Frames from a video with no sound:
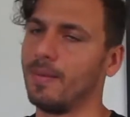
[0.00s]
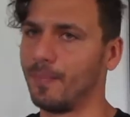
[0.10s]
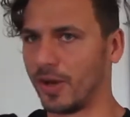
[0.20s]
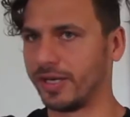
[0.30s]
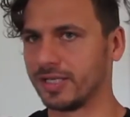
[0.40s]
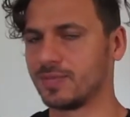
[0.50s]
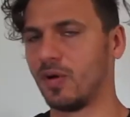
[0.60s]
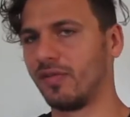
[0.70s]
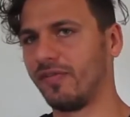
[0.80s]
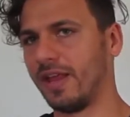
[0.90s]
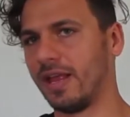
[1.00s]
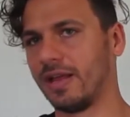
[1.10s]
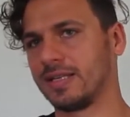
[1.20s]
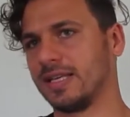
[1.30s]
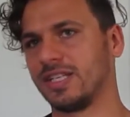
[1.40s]
body
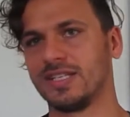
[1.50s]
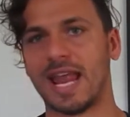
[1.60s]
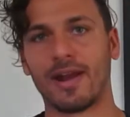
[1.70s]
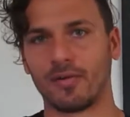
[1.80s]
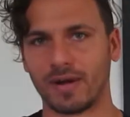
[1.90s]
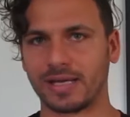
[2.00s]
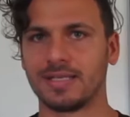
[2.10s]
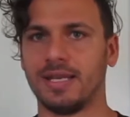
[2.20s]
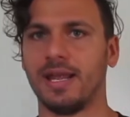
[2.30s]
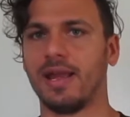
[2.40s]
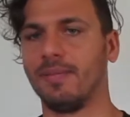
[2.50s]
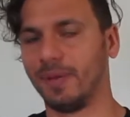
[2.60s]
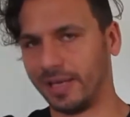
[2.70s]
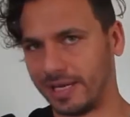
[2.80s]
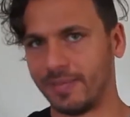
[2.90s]
dysmorphia, such as anorexia,
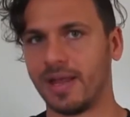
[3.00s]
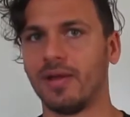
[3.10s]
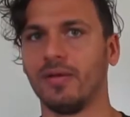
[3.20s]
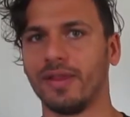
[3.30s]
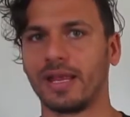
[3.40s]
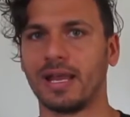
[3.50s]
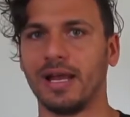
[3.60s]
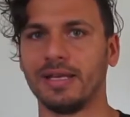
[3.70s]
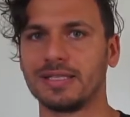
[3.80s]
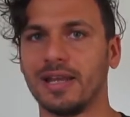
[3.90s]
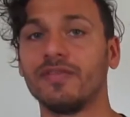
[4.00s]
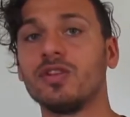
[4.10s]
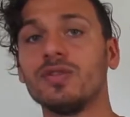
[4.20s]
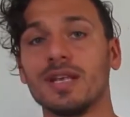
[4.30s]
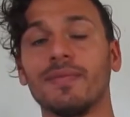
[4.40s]
bulimia, all that kind of stuff.
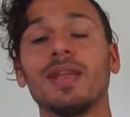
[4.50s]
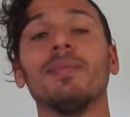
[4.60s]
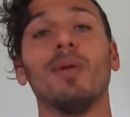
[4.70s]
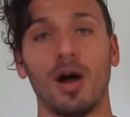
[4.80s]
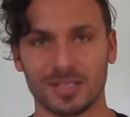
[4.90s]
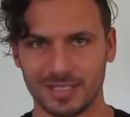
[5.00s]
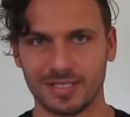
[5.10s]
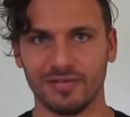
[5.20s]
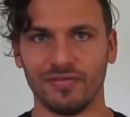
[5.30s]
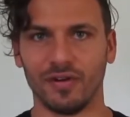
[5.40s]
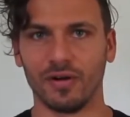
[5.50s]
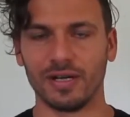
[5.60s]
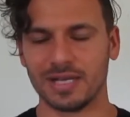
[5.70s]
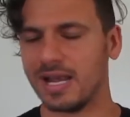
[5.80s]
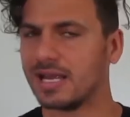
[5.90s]
Do something positive for
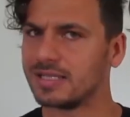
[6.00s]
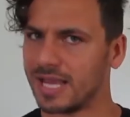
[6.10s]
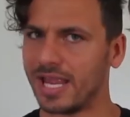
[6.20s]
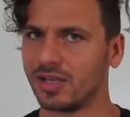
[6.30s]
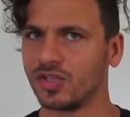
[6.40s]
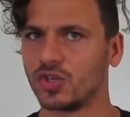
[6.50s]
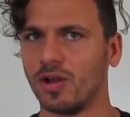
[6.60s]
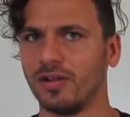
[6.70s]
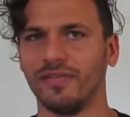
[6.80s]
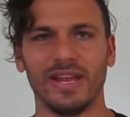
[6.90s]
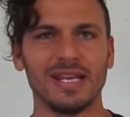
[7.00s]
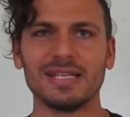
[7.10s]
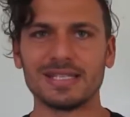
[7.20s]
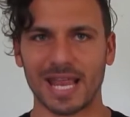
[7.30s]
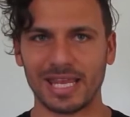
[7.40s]
it. Take control of it.
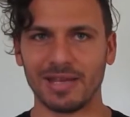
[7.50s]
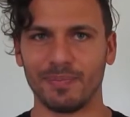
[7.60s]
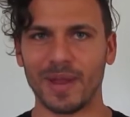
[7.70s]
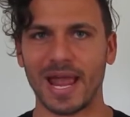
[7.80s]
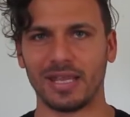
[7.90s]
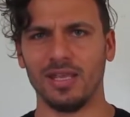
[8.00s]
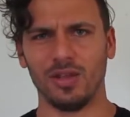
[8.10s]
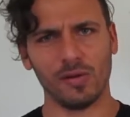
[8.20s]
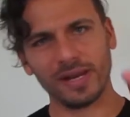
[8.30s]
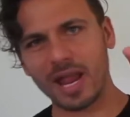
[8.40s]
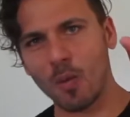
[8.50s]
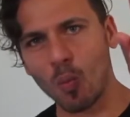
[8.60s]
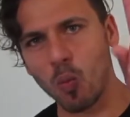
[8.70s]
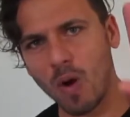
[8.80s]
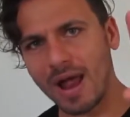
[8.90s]
Take it back. You only get
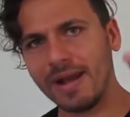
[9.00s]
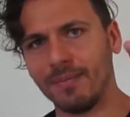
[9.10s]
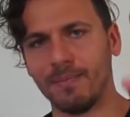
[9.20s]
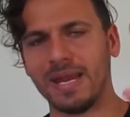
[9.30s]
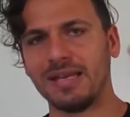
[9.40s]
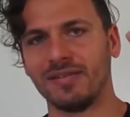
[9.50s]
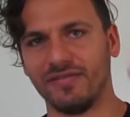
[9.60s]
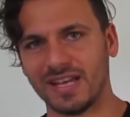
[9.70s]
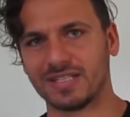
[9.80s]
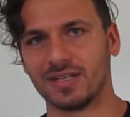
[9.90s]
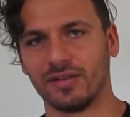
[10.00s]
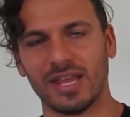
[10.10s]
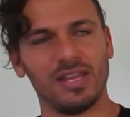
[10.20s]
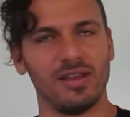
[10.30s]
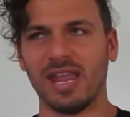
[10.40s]
one meat vessel
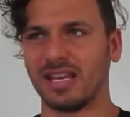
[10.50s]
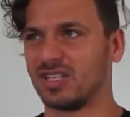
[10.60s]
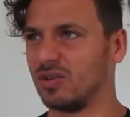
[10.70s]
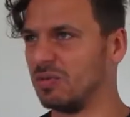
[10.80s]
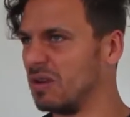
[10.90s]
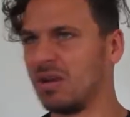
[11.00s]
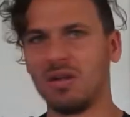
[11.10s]
that you get to